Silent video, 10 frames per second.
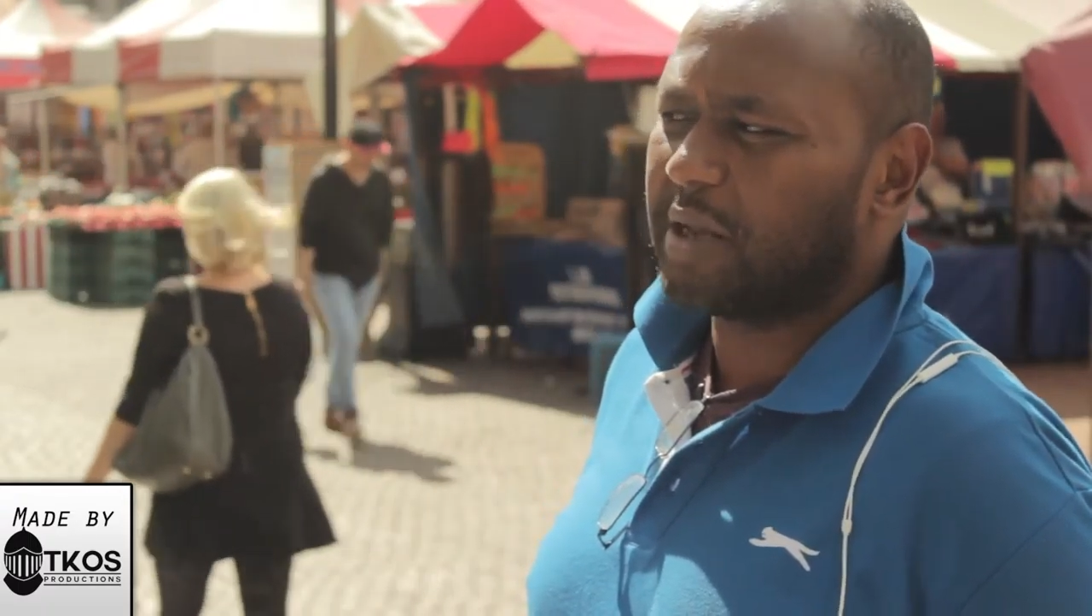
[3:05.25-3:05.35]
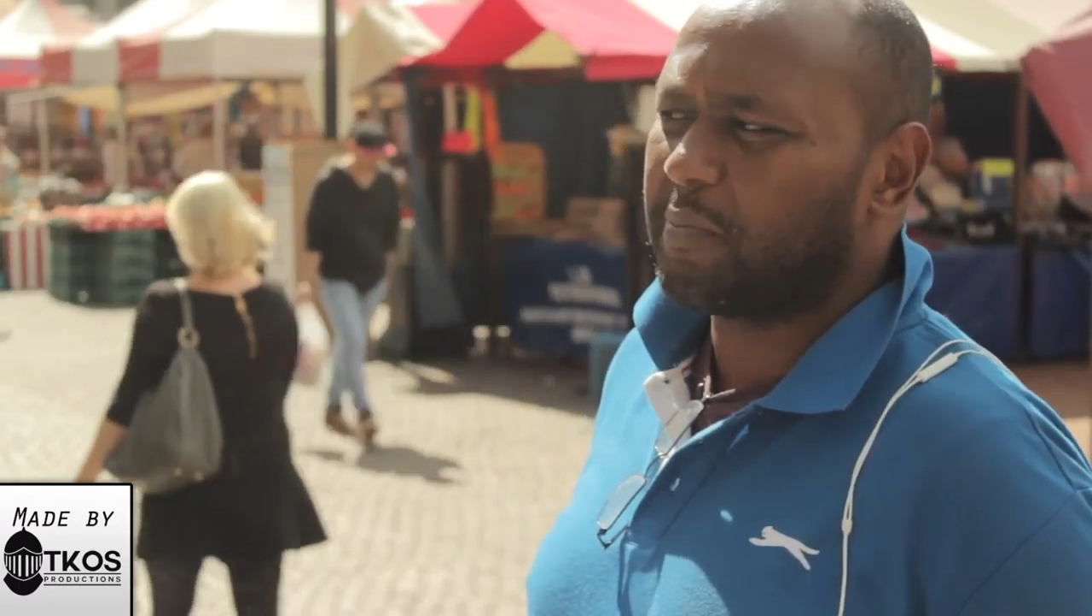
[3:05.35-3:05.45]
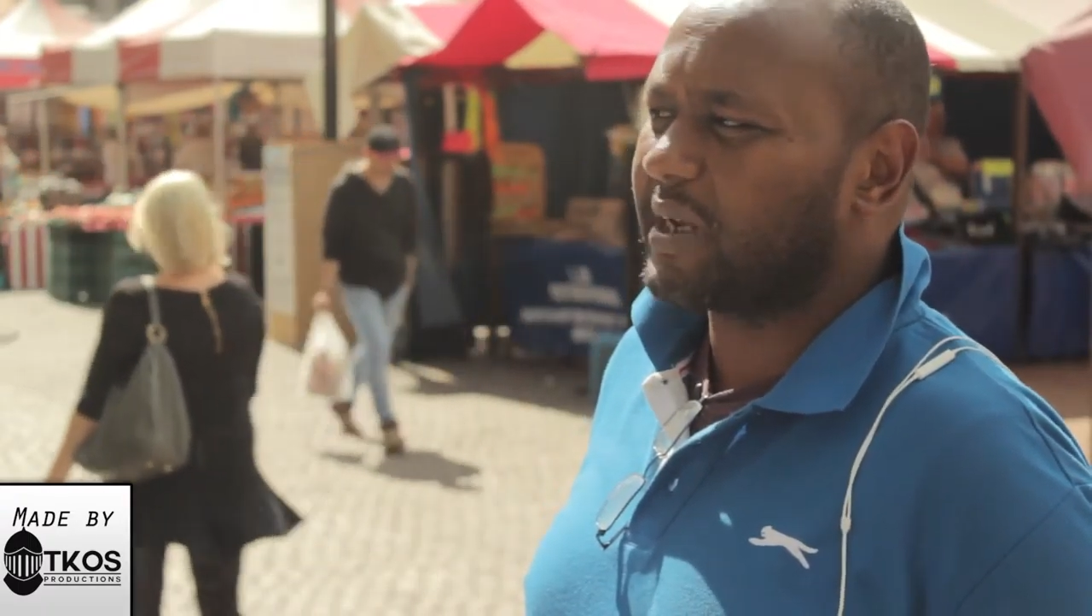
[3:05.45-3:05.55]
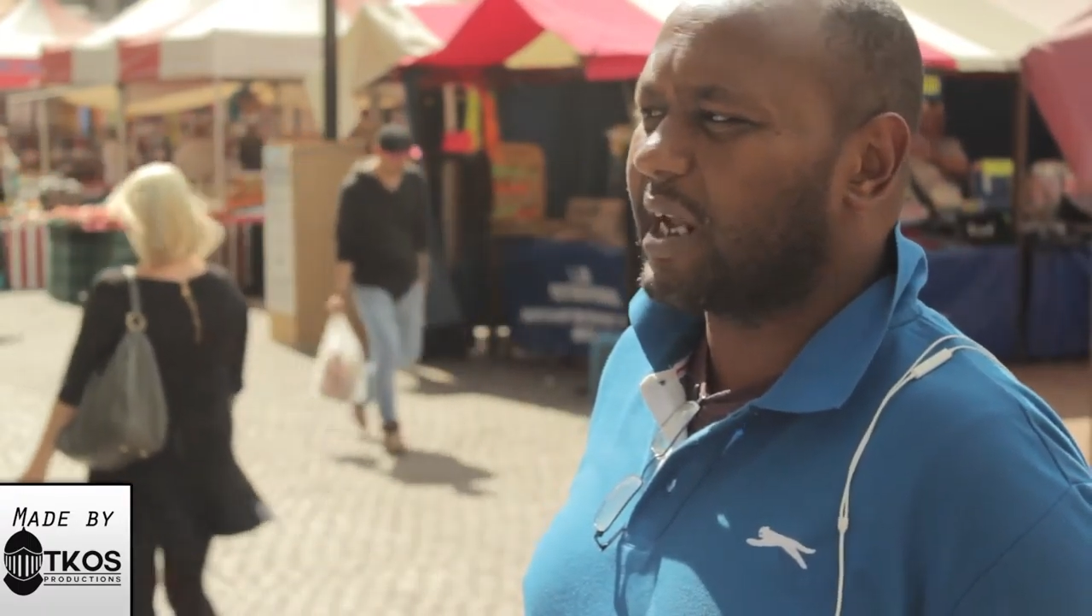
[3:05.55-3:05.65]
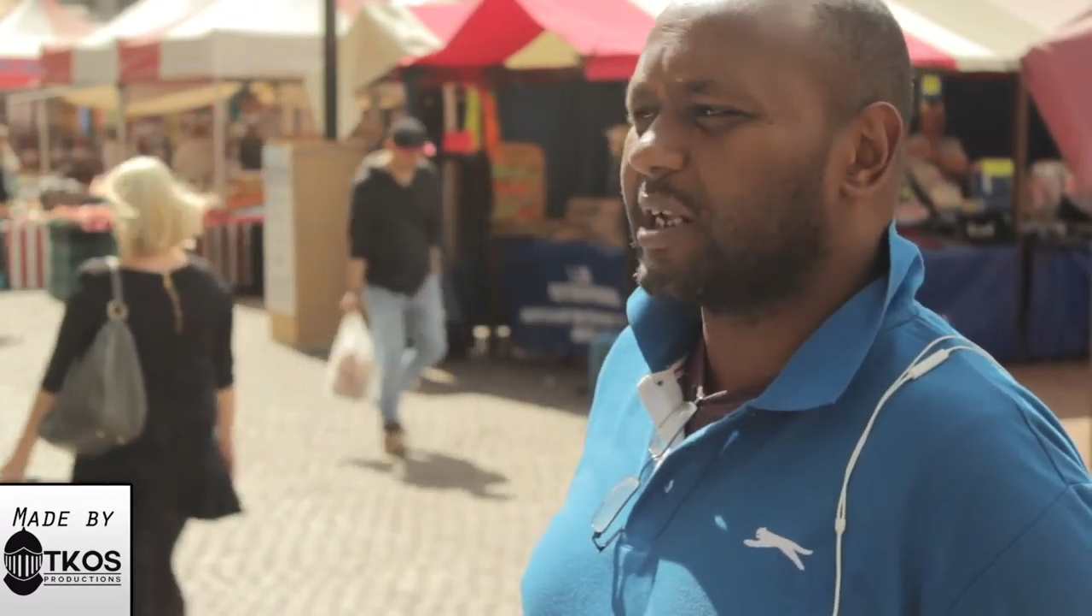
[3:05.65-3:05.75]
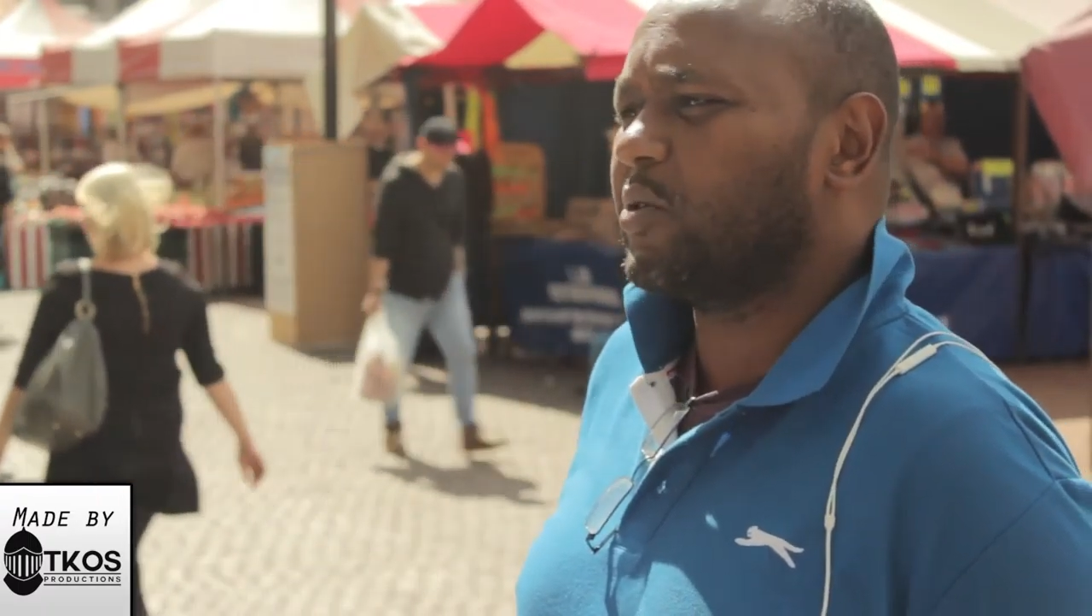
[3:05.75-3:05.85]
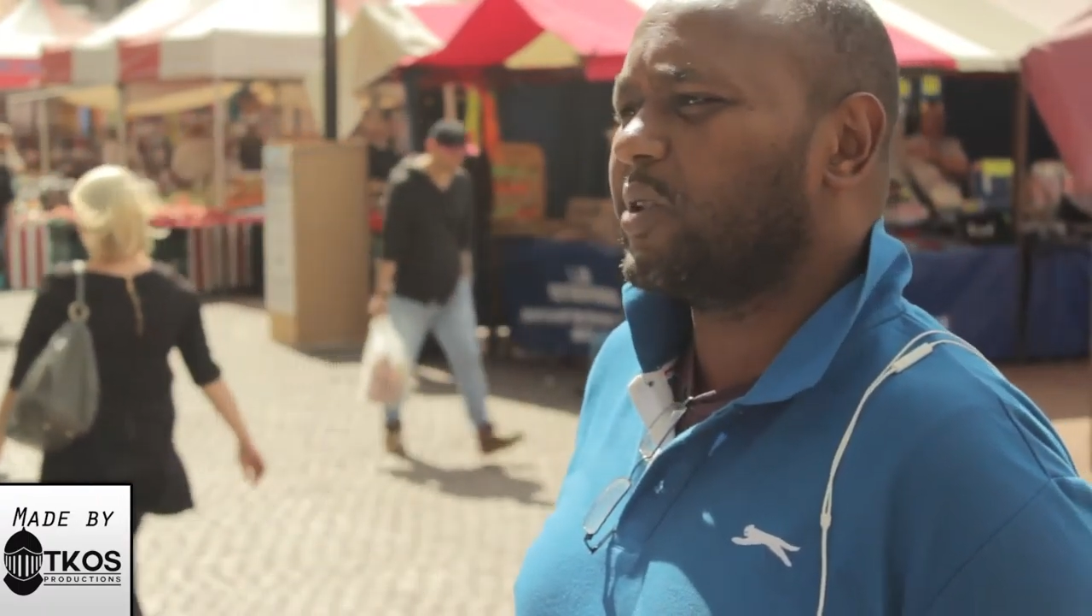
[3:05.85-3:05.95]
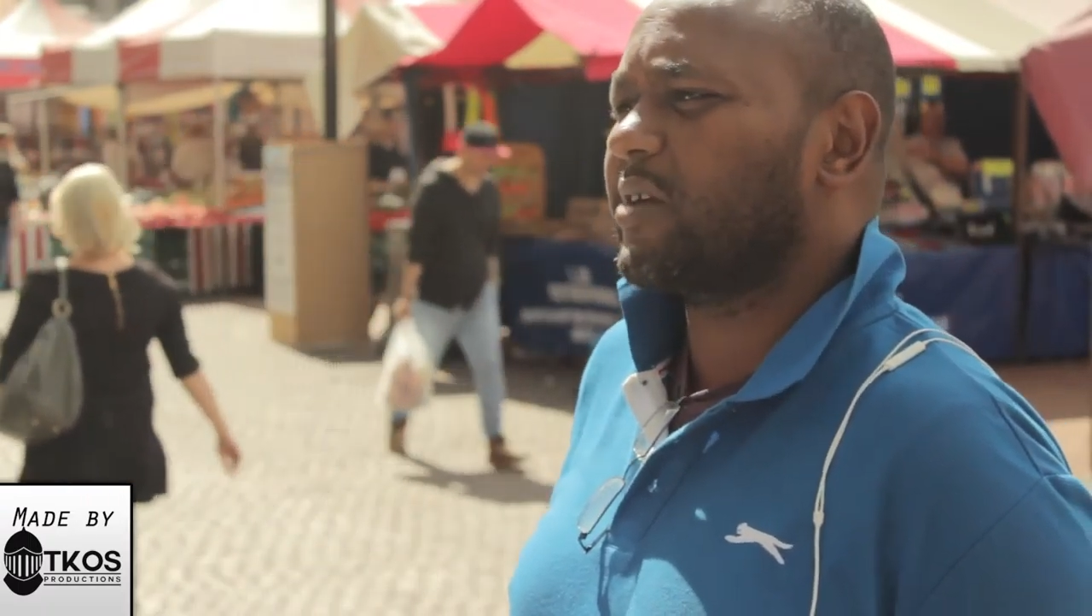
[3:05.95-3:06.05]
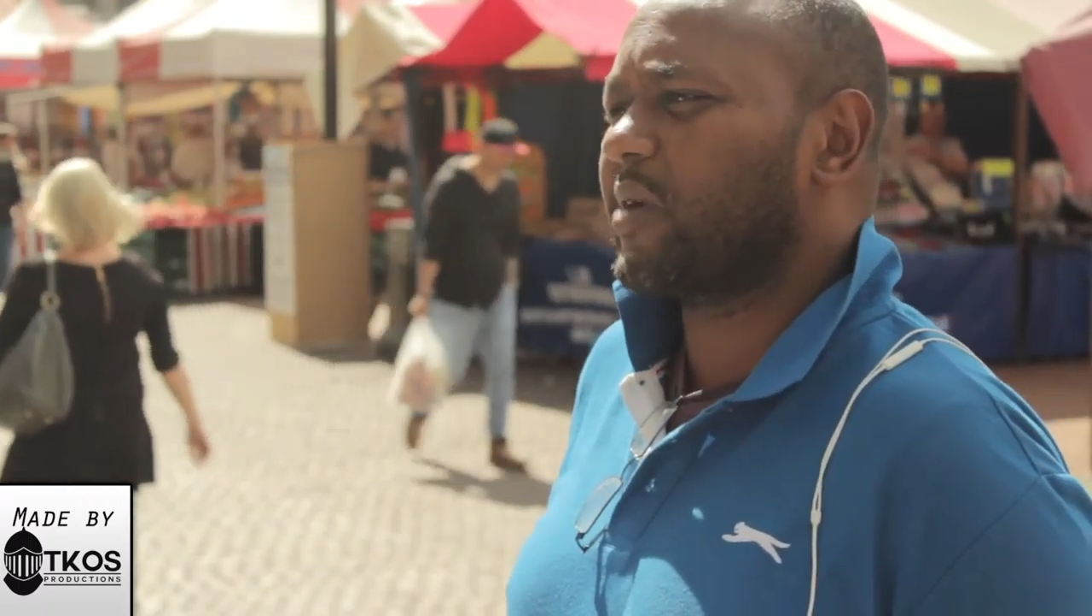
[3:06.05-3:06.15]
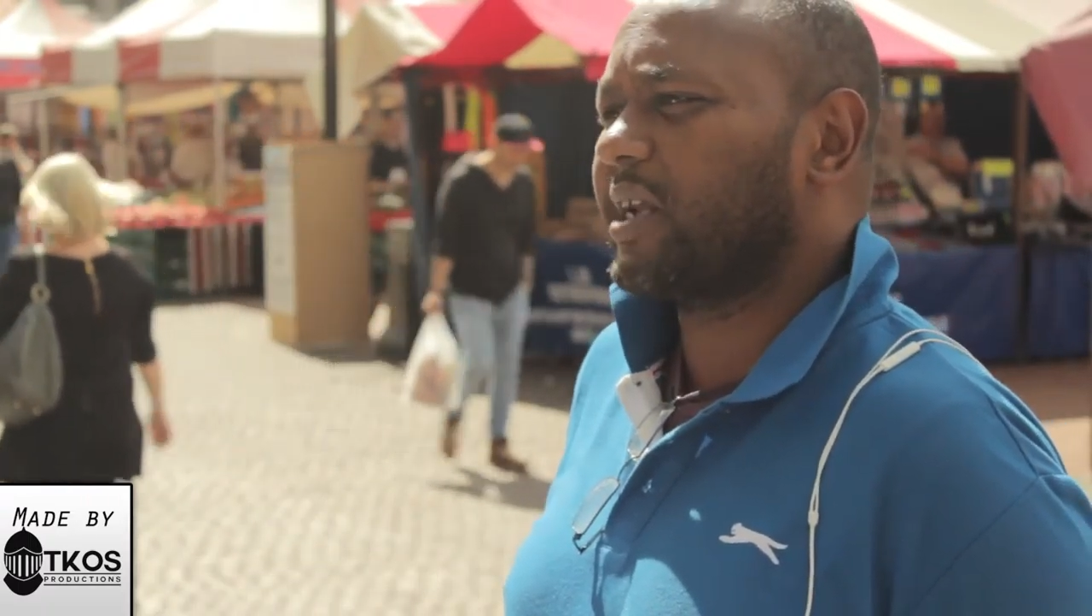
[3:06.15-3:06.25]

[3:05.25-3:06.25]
they might not know their